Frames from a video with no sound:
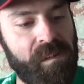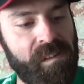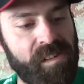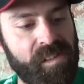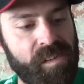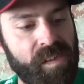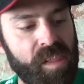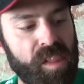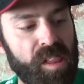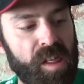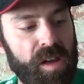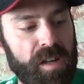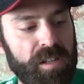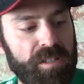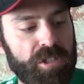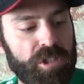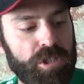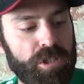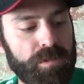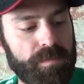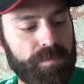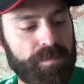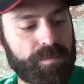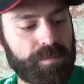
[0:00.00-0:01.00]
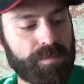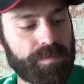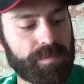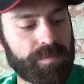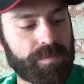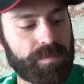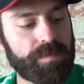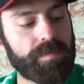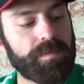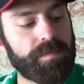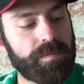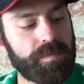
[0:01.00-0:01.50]
lunch
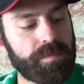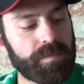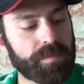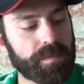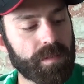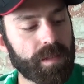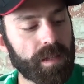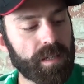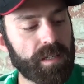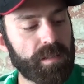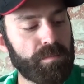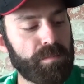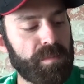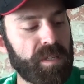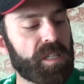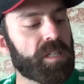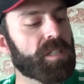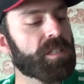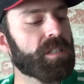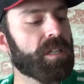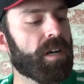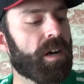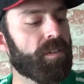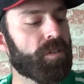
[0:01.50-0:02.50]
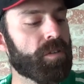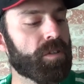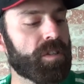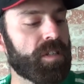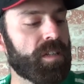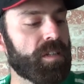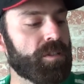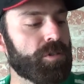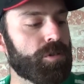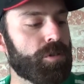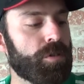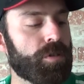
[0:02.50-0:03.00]
compared to other
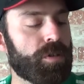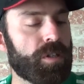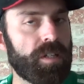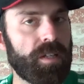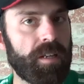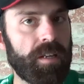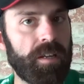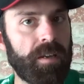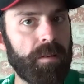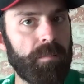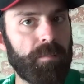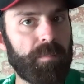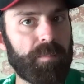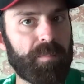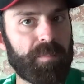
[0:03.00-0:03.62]
things you could eat.